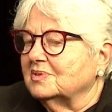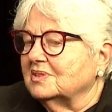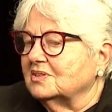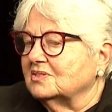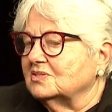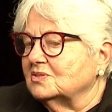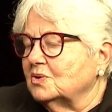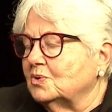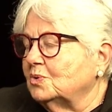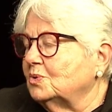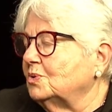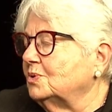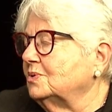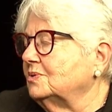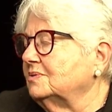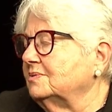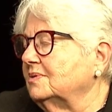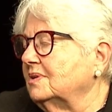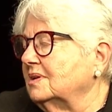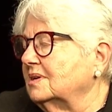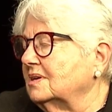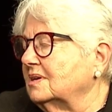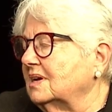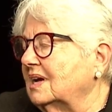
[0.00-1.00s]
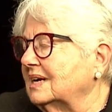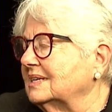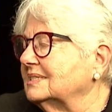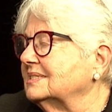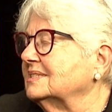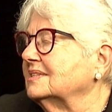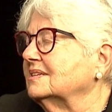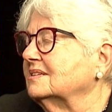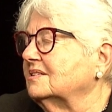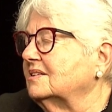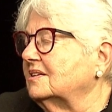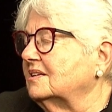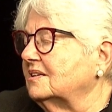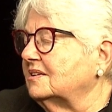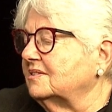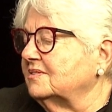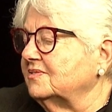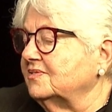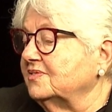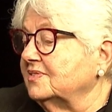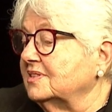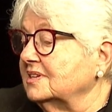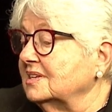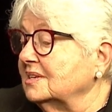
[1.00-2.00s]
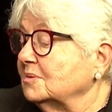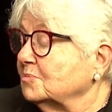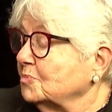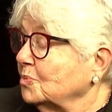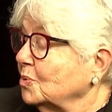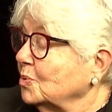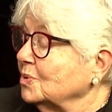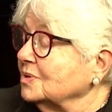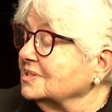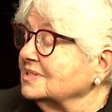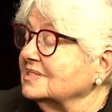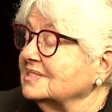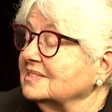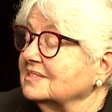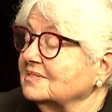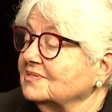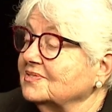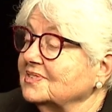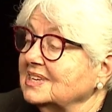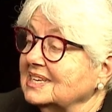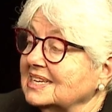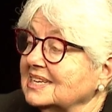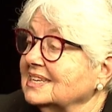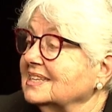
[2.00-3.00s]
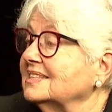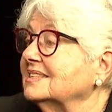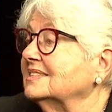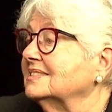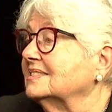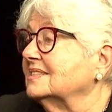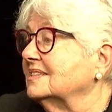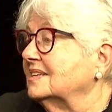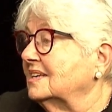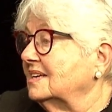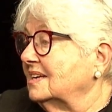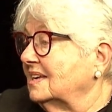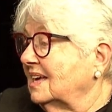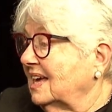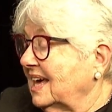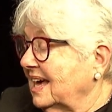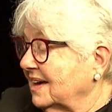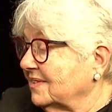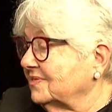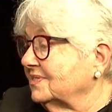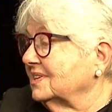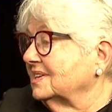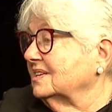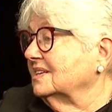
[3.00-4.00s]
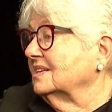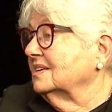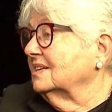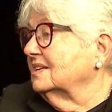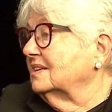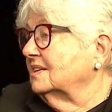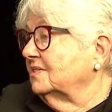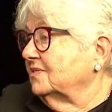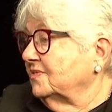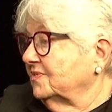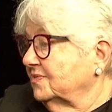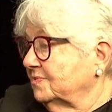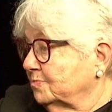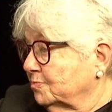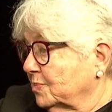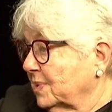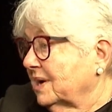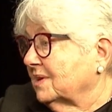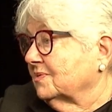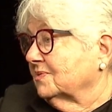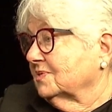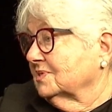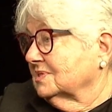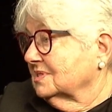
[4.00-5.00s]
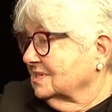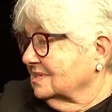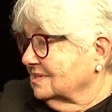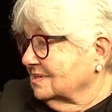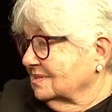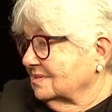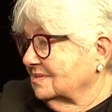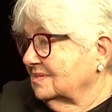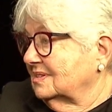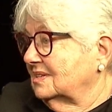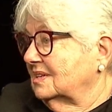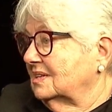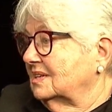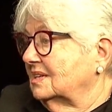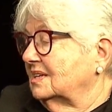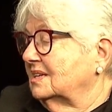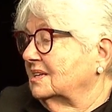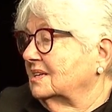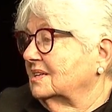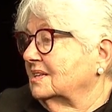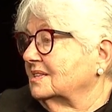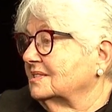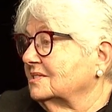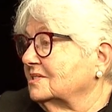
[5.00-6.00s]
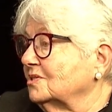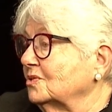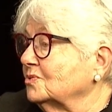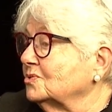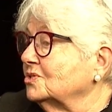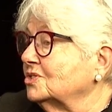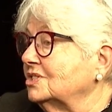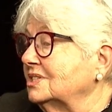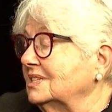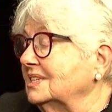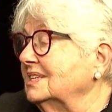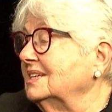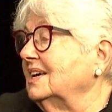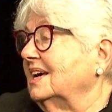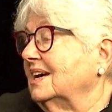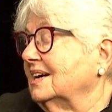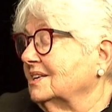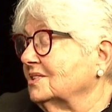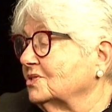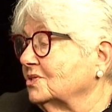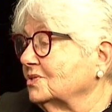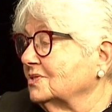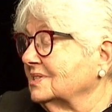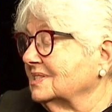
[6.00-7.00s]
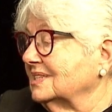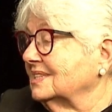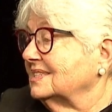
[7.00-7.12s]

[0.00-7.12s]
this whole idea of the importance of kids having breakfast. And so she actually